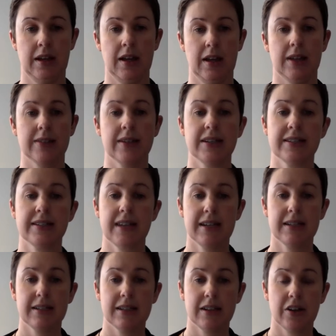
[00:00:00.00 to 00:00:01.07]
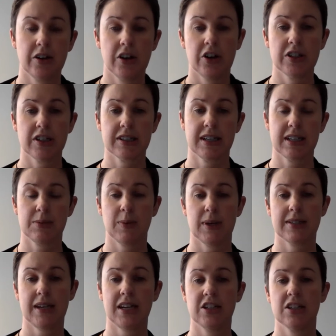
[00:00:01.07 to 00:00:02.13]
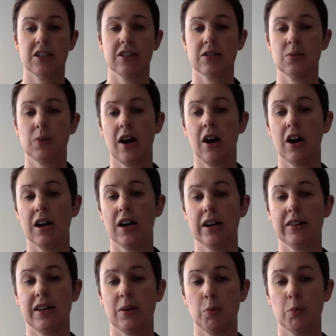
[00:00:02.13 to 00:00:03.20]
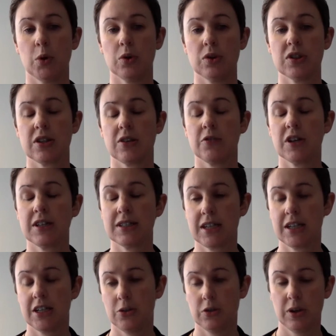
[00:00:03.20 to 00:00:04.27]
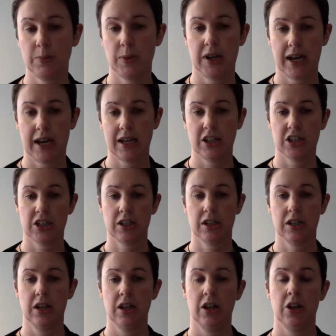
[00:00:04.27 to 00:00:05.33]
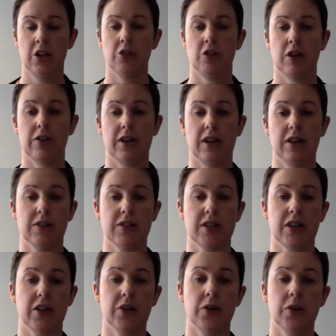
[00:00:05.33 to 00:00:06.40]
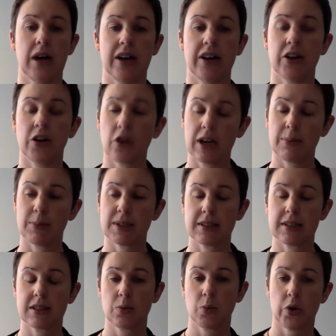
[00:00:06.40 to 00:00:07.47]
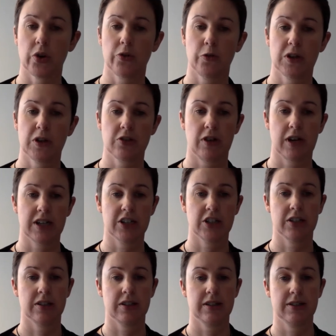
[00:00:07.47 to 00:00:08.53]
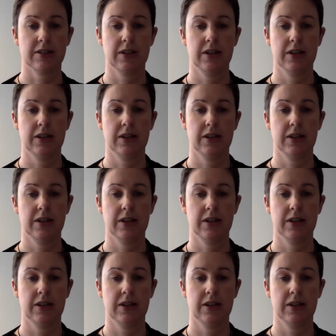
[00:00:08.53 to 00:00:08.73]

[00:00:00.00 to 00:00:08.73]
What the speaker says: As I said, in our conduct expectations, we highlight the importance of continual communication throughout the life cycle and not limited to one-off interactions.